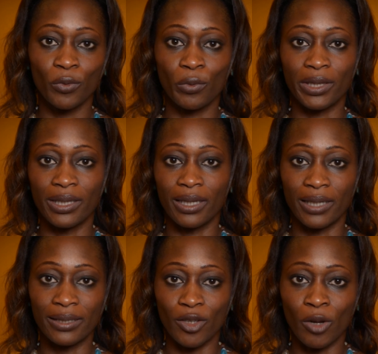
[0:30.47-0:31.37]
with
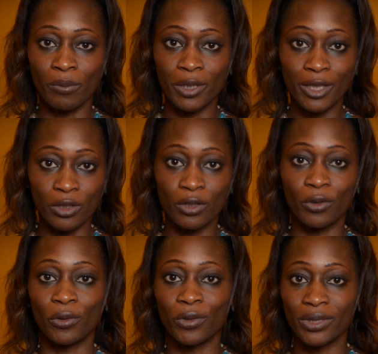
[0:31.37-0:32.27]
its umbilical
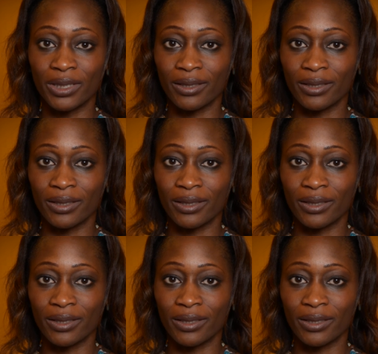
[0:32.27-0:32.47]
cord